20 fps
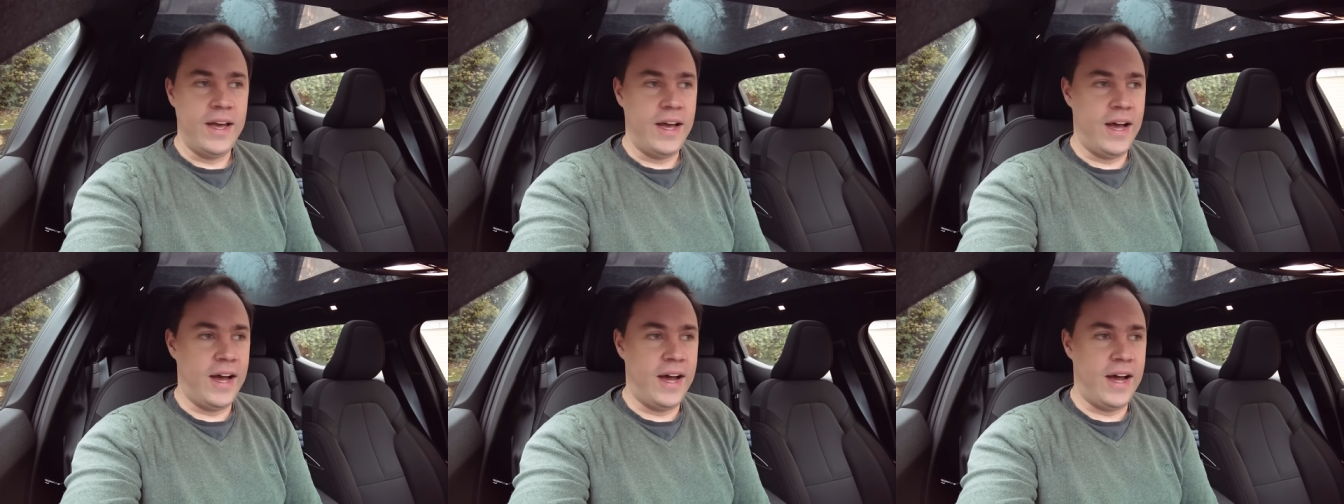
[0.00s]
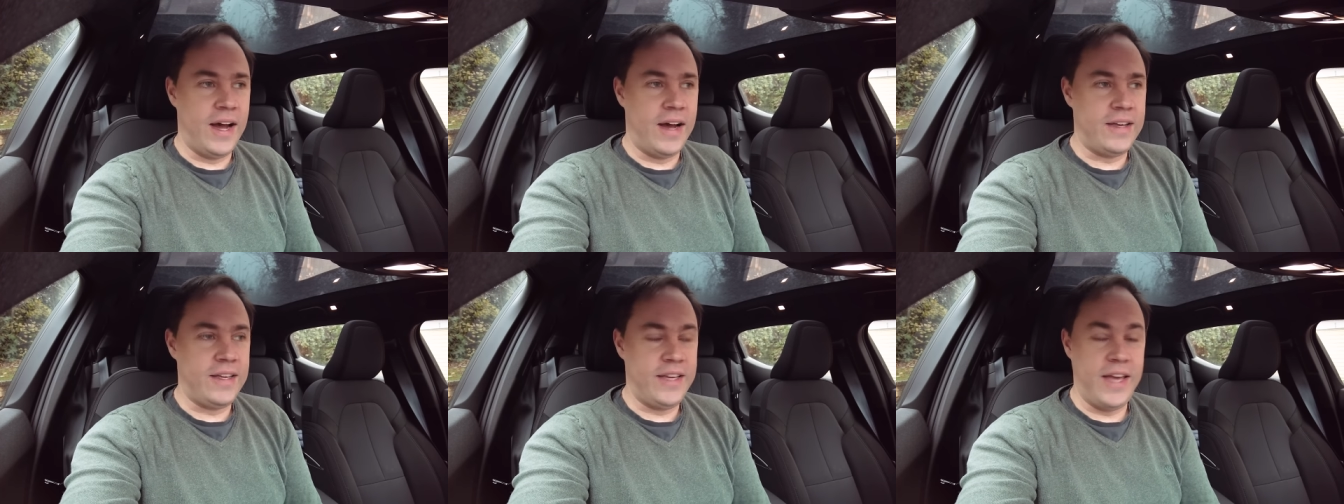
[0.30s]

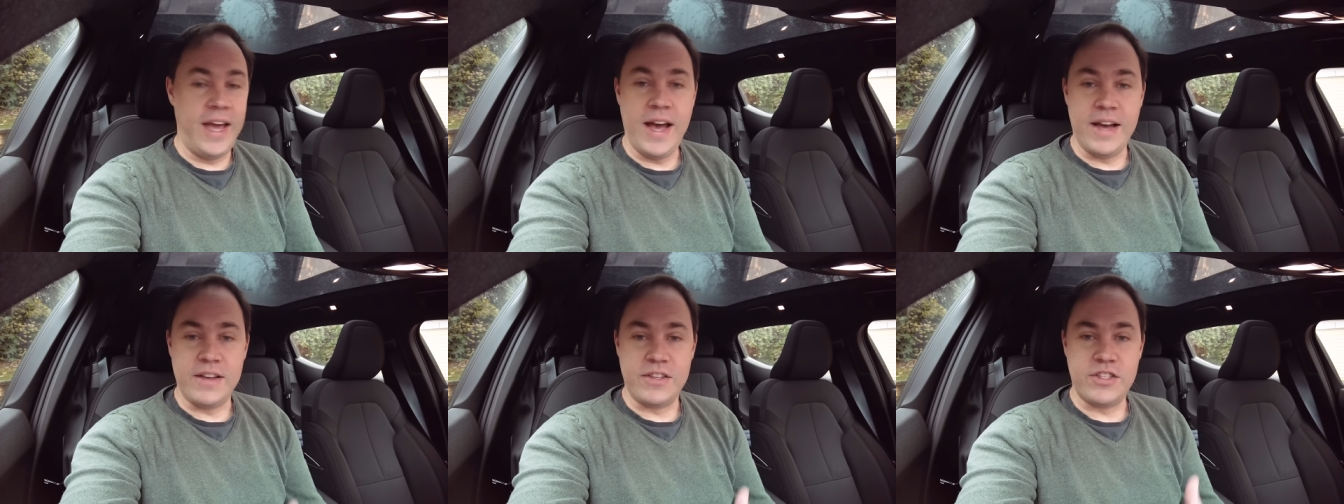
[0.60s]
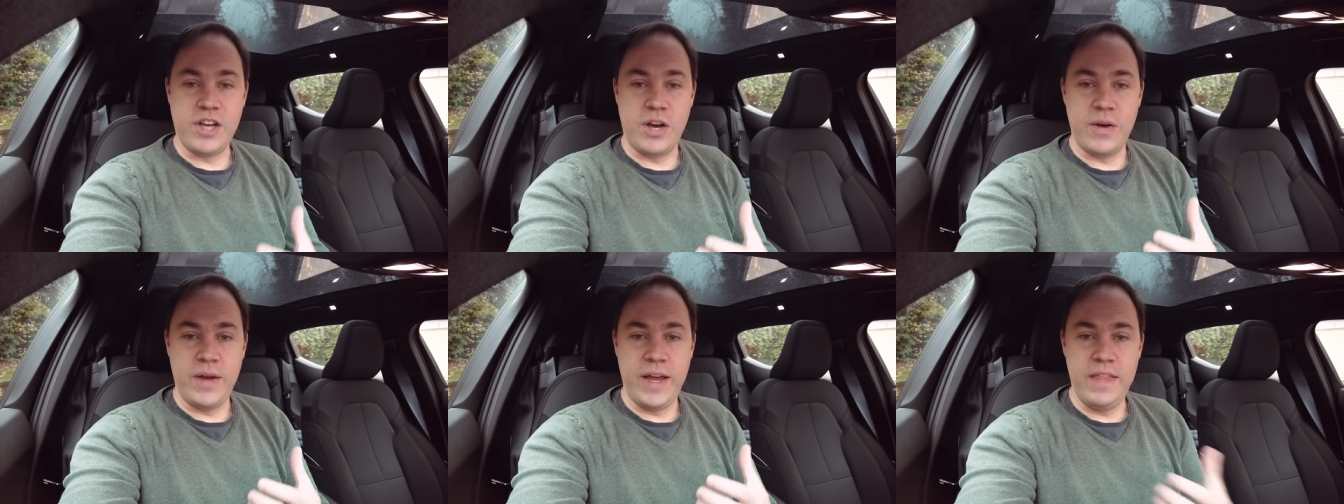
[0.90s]
Uh, yeah,
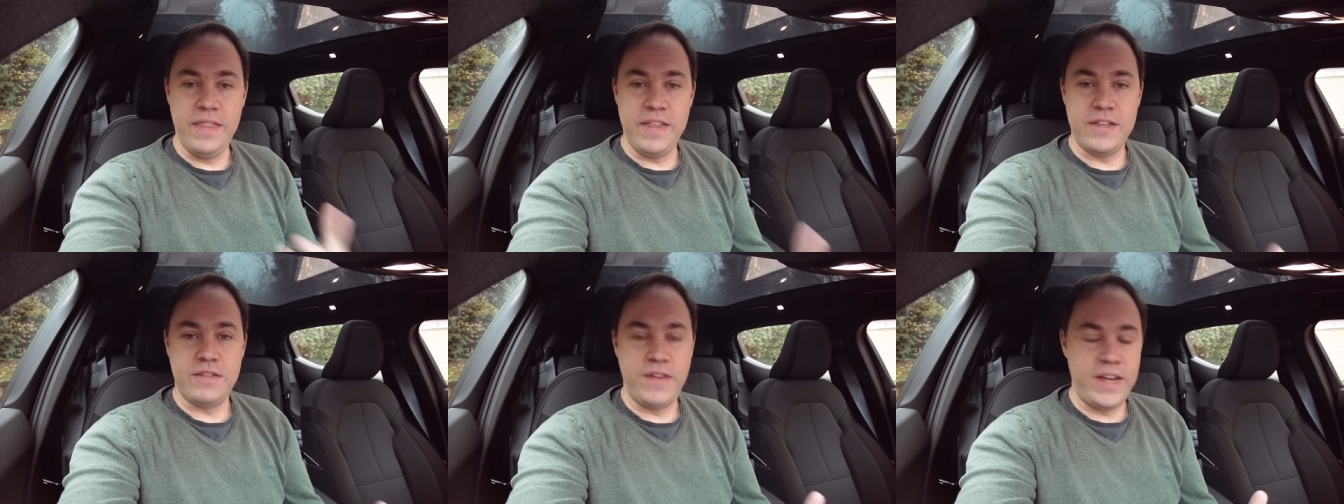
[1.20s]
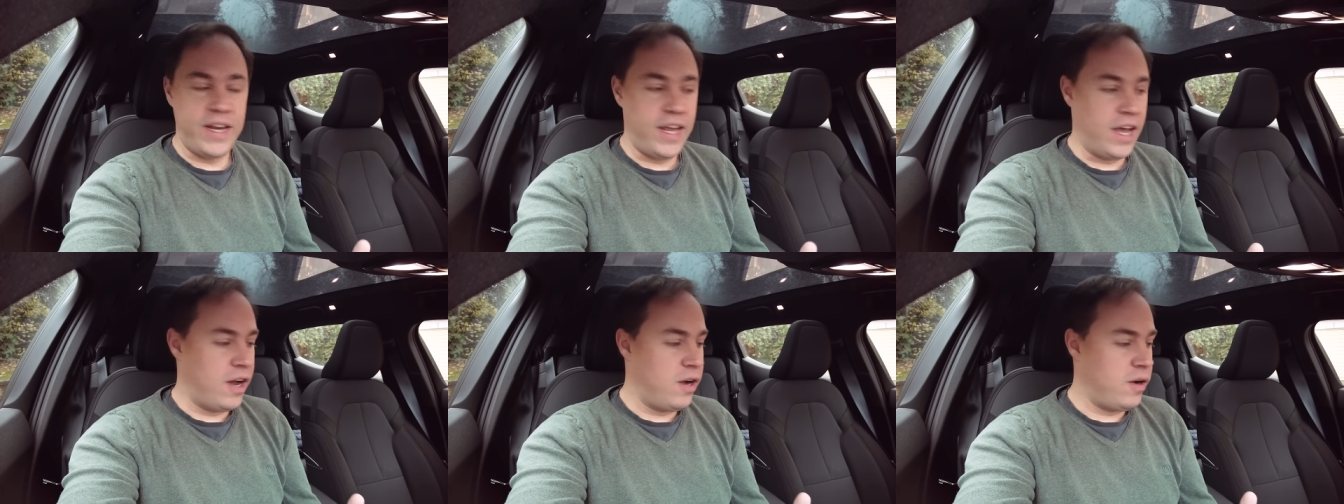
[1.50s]
so in this
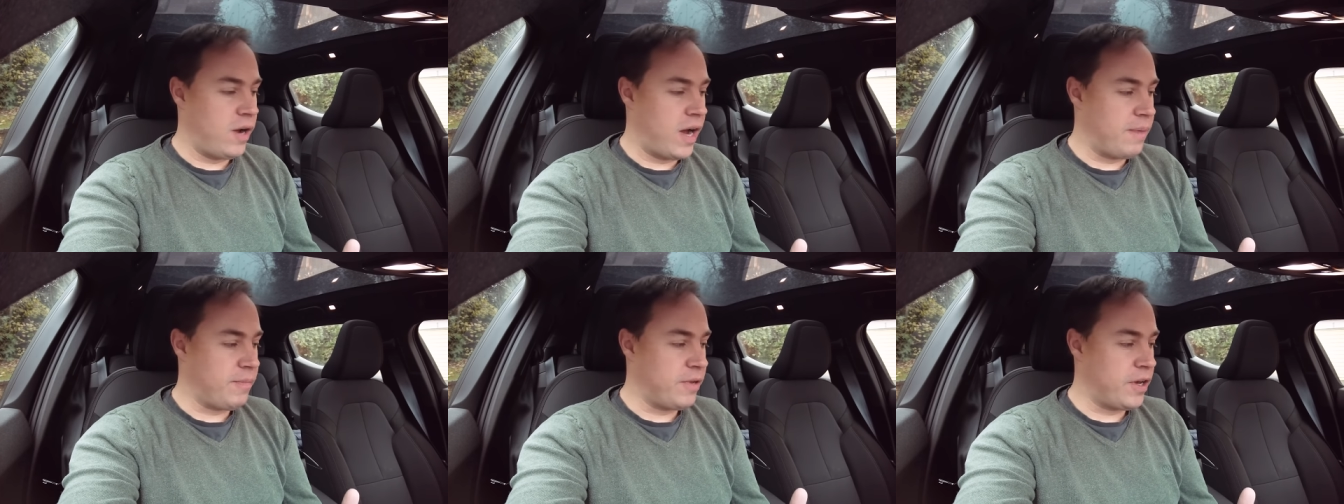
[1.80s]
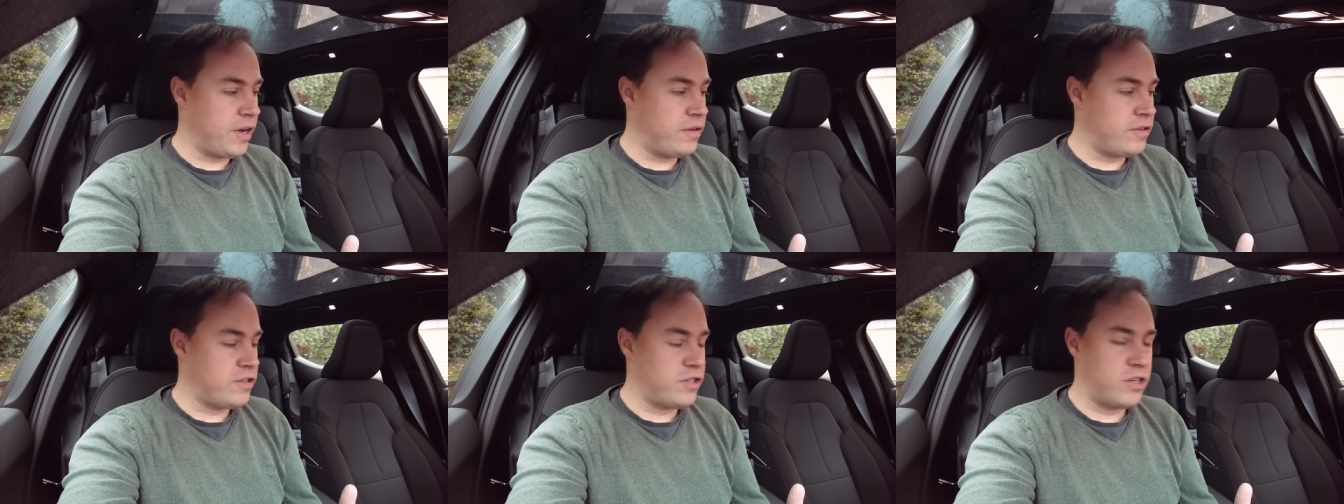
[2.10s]
video, I'm
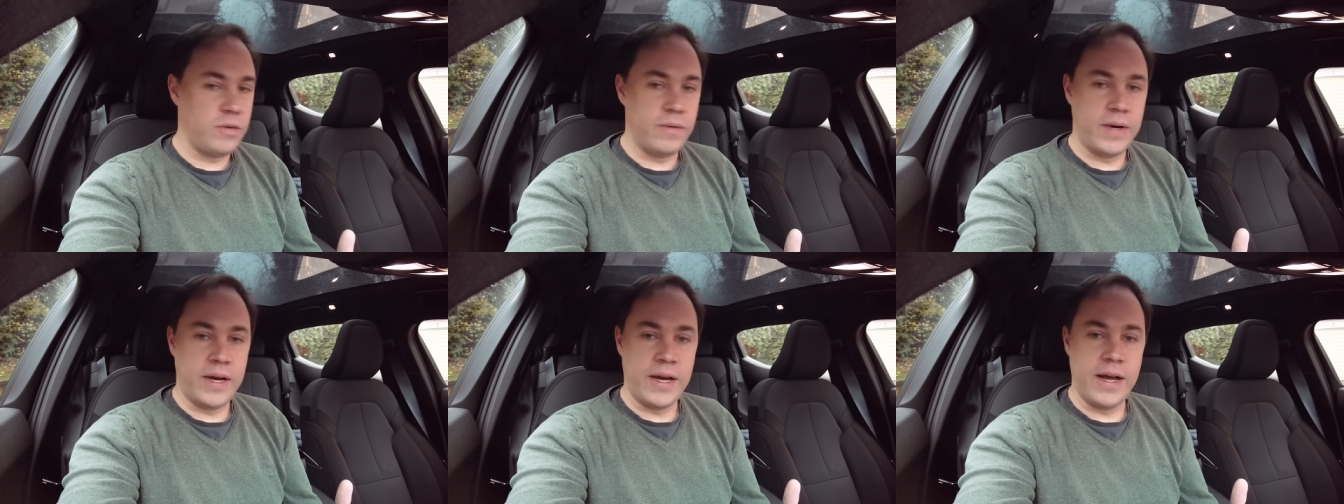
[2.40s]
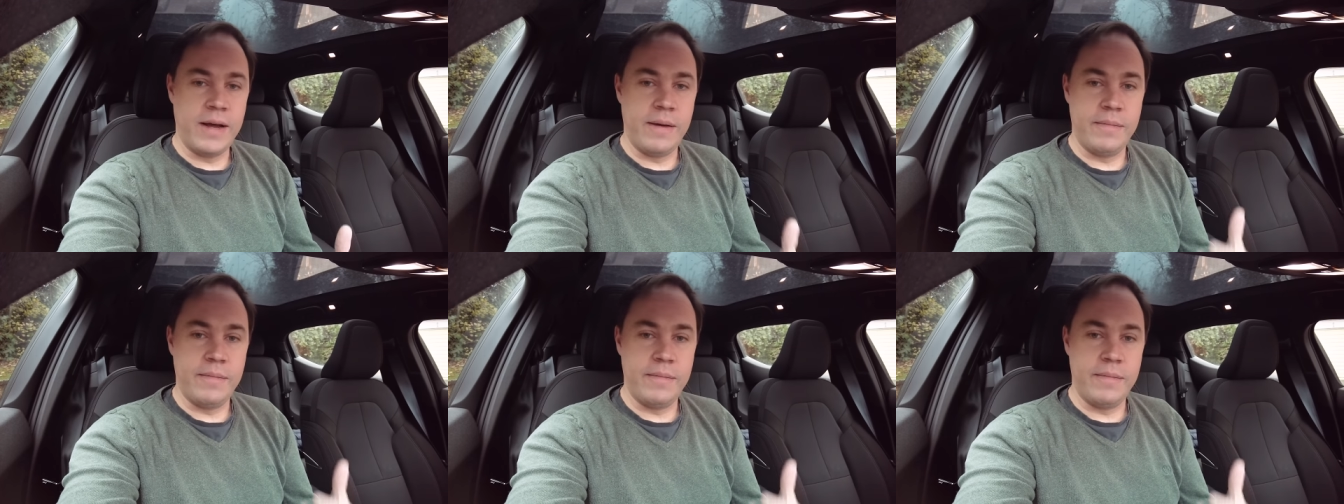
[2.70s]
going to, uh,